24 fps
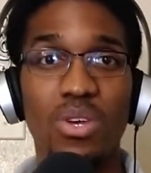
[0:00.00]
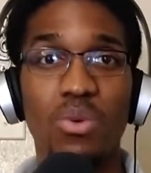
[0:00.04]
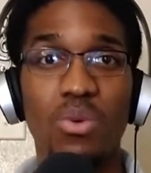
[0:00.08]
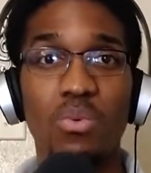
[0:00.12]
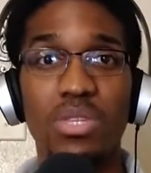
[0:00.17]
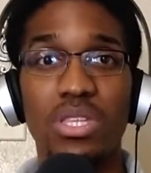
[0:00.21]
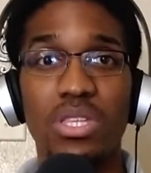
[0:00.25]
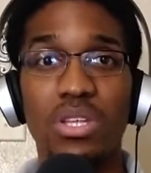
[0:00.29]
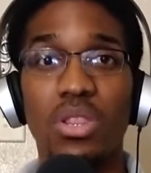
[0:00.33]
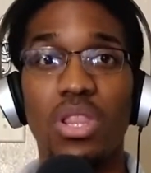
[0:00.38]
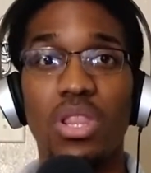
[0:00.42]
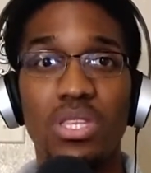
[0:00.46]

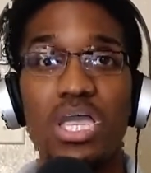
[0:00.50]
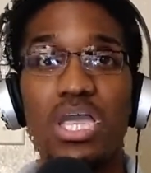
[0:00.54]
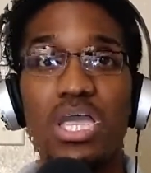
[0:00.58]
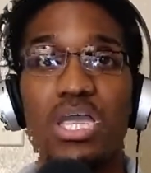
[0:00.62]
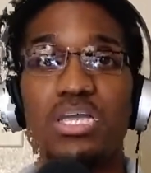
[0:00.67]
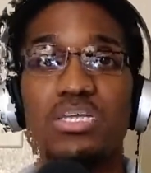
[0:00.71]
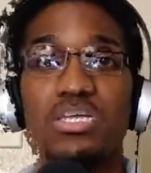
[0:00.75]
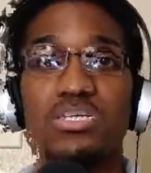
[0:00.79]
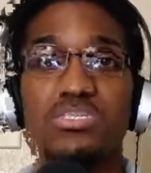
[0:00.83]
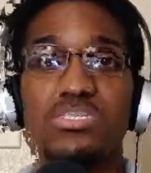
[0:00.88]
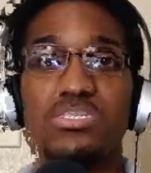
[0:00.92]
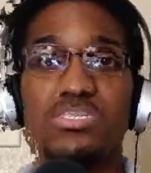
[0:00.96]
With the
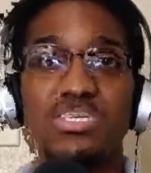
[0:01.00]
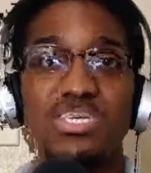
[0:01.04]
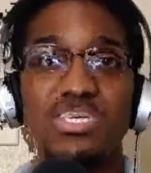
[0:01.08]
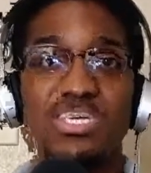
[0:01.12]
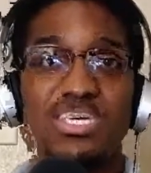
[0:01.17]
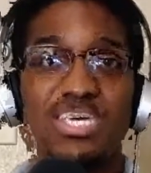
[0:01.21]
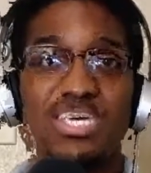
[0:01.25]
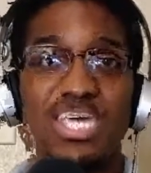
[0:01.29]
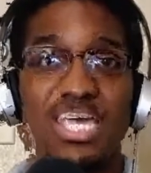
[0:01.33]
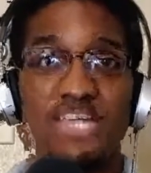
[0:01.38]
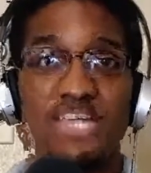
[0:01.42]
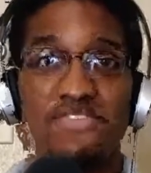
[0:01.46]
lungs,
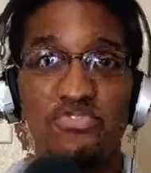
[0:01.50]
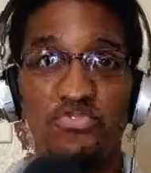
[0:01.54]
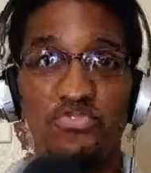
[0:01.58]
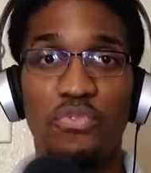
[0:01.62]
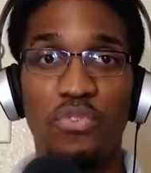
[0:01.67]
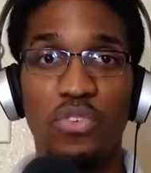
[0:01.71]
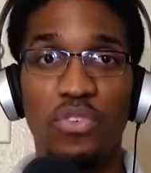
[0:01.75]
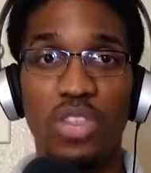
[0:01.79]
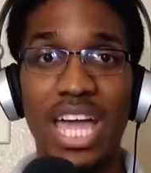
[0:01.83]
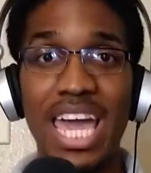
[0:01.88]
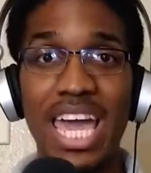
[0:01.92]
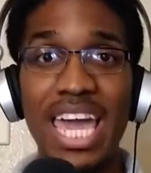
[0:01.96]

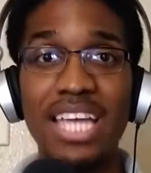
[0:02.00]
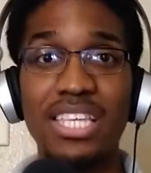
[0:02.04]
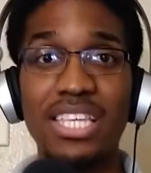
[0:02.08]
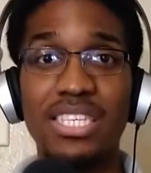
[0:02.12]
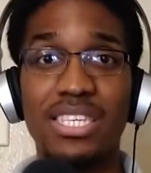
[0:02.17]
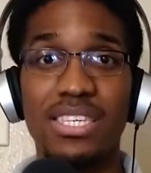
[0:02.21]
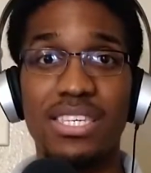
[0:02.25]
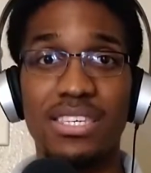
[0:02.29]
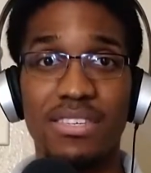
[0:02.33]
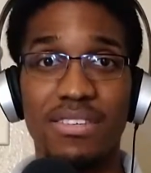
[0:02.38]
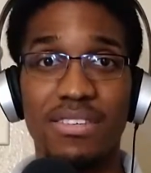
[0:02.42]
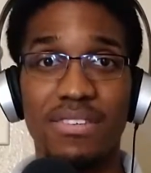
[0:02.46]

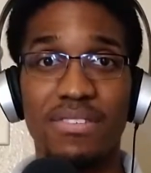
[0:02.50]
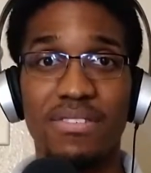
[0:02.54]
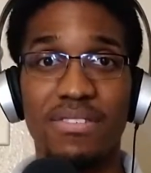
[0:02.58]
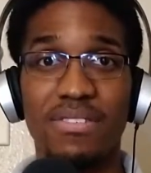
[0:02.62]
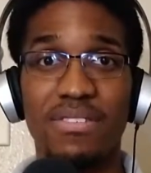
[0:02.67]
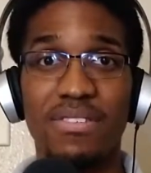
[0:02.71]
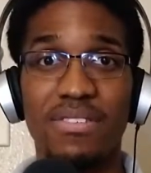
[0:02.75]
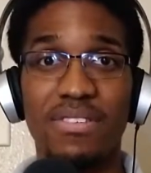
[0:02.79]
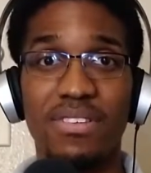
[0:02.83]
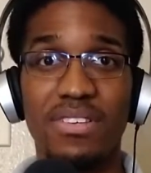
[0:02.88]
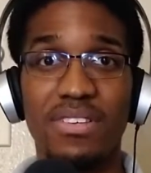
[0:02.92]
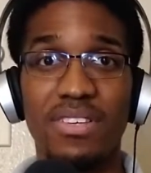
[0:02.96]
inflate,
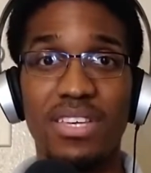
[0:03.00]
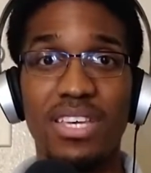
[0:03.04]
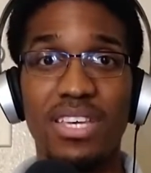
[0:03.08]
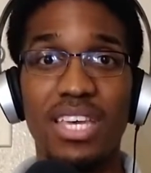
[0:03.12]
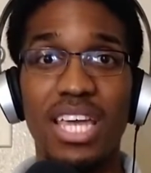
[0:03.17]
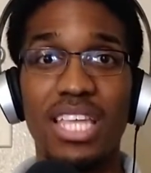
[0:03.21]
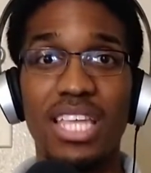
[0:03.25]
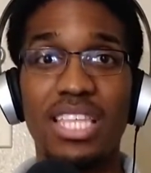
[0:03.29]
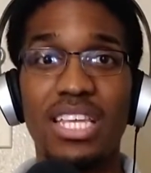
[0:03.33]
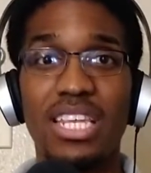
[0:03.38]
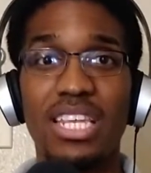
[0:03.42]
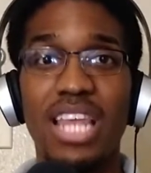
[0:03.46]

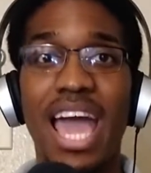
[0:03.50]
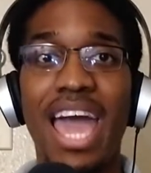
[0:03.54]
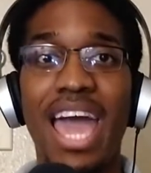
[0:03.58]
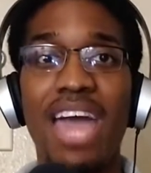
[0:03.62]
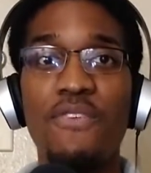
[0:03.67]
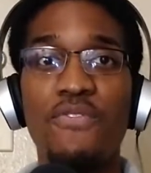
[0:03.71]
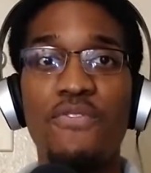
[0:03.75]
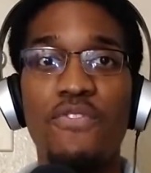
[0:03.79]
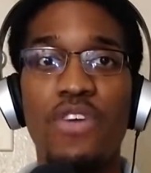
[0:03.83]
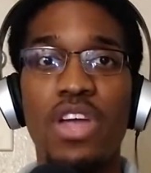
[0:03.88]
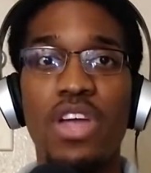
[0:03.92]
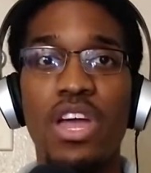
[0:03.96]
and the
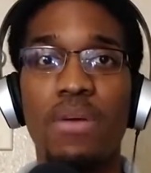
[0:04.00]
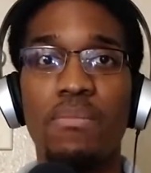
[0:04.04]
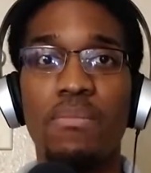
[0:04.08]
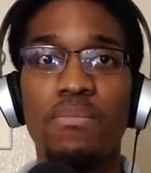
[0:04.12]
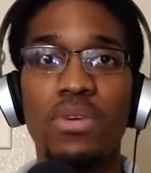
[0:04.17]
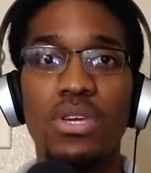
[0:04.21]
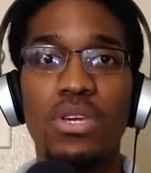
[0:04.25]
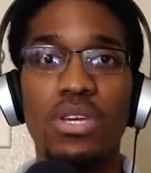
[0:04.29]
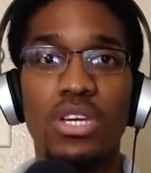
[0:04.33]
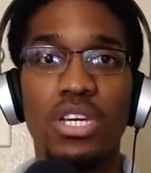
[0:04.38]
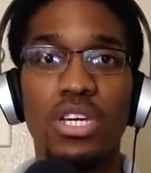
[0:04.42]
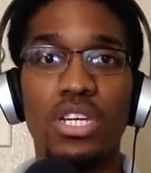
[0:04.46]

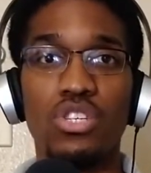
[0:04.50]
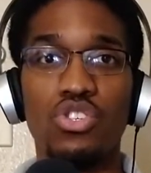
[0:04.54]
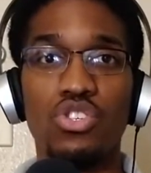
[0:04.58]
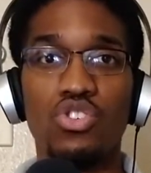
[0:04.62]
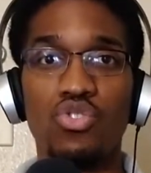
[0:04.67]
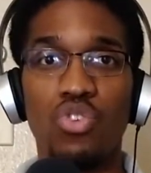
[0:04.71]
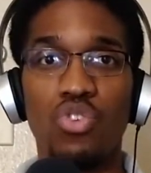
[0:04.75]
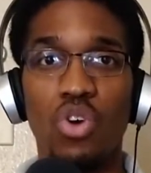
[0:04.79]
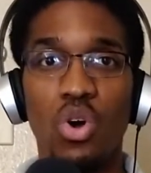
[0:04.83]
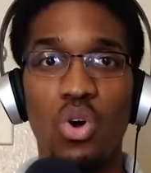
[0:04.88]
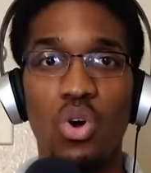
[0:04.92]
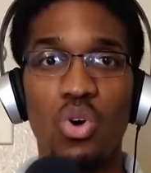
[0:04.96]
diaphragm
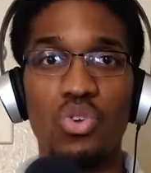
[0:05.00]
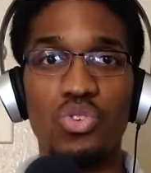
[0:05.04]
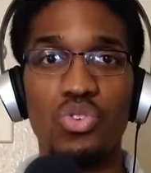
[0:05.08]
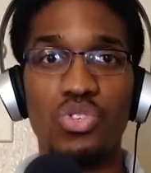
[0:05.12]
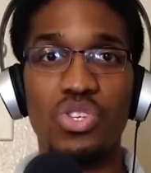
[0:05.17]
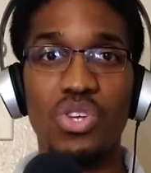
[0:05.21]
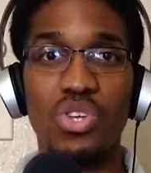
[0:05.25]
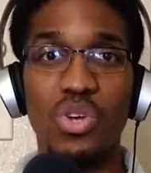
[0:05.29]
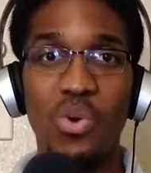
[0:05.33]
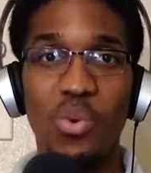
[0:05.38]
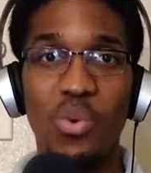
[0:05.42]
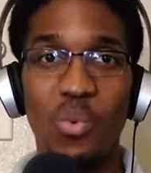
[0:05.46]

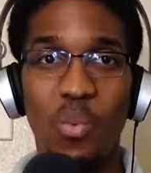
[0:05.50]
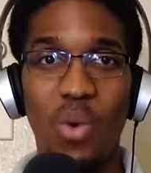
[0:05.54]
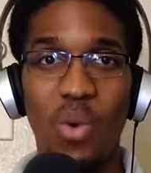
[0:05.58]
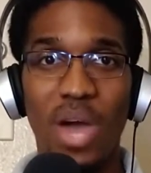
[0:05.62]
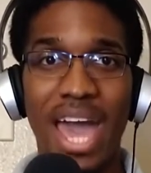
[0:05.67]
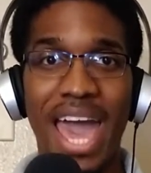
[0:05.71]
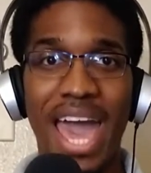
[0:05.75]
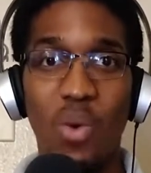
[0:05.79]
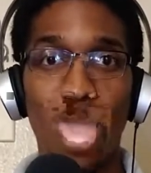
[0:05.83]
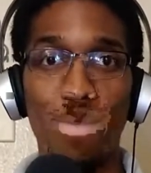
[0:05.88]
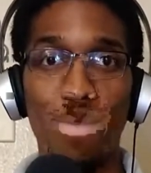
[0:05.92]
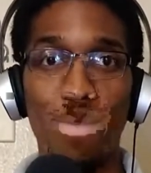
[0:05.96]
controls
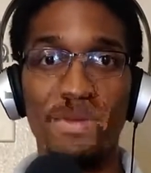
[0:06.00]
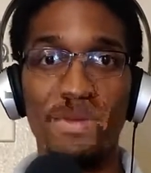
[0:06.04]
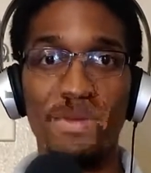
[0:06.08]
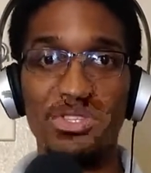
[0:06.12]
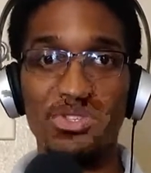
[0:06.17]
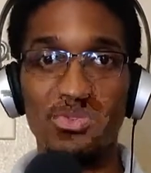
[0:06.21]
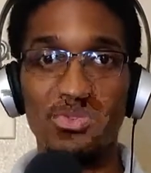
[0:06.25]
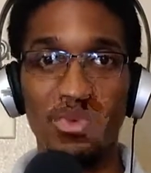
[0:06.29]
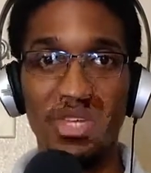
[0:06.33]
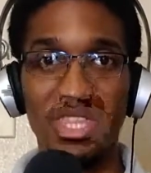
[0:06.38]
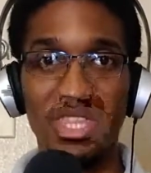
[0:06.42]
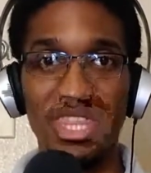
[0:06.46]
what
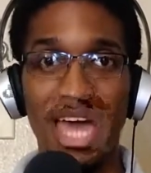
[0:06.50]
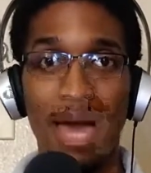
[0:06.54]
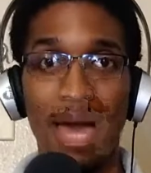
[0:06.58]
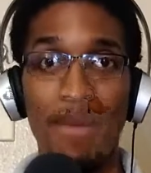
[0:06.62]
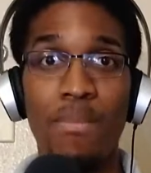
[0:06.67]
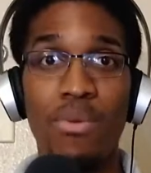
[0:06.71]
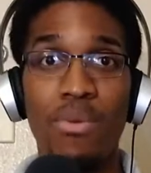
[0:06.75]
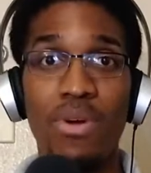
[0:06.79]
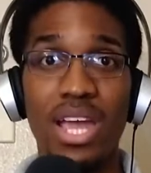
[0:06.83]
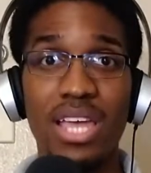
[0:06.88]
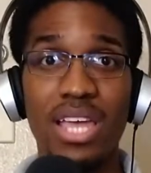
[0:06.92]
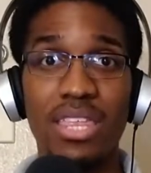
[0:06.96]
happens with
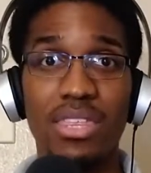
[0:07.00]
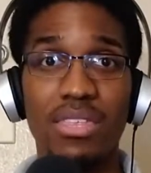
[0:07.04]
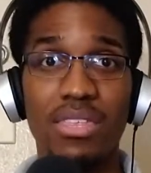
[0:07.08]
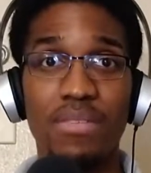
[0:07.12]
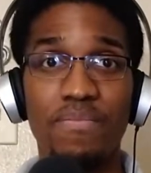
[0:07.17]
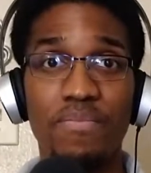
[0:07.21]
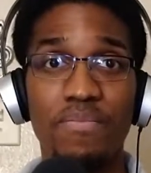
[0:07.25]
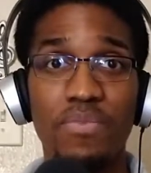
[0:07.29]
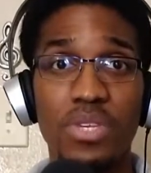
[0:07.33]
that breath.